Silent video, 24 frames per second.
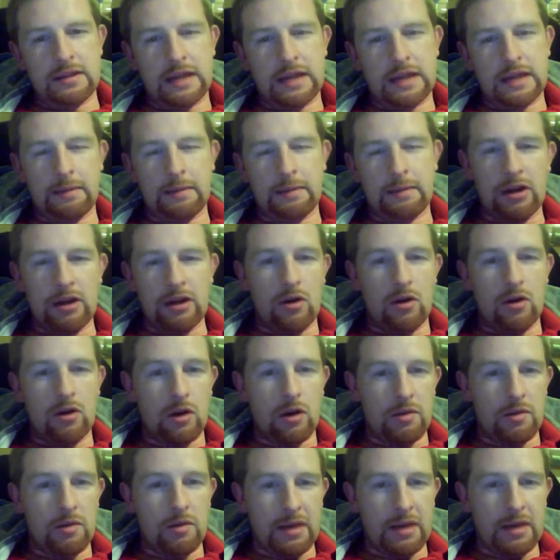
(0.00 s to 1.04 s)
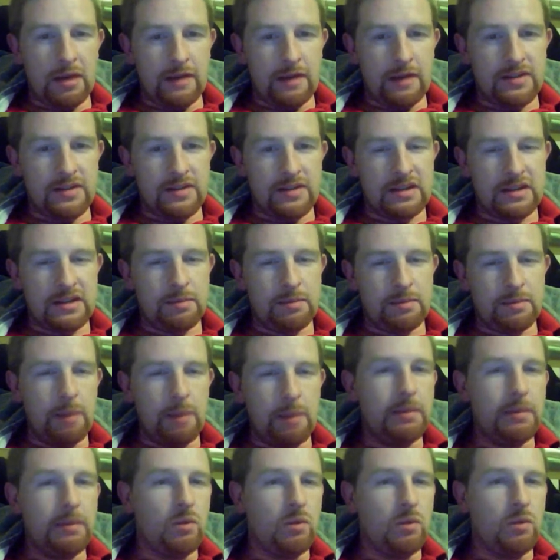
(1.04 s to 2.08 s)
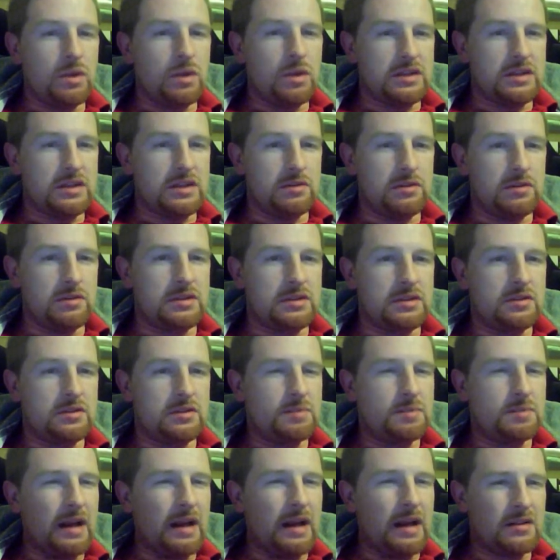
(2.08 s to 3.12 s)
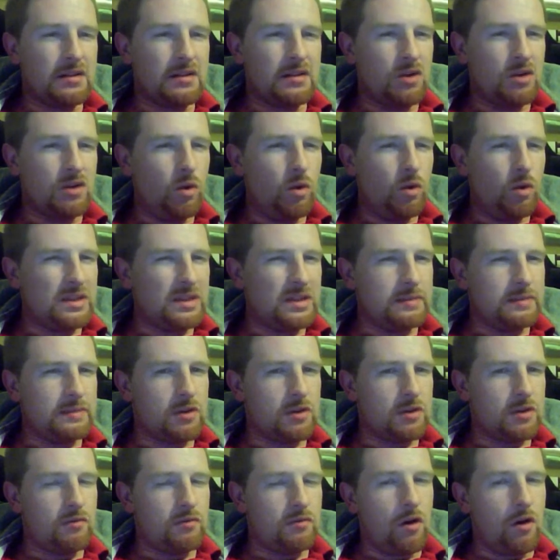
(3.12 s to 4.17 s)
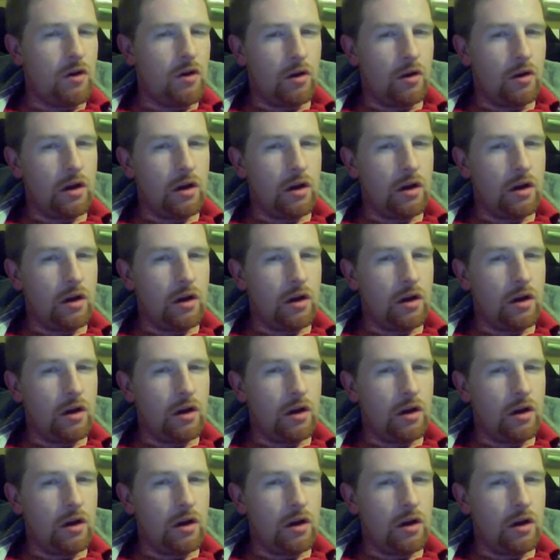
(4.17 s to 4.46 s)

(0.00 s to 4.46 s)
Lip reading: namely Urgo the Magnificent, a bumbling wizard whose spells always seem to go wrong.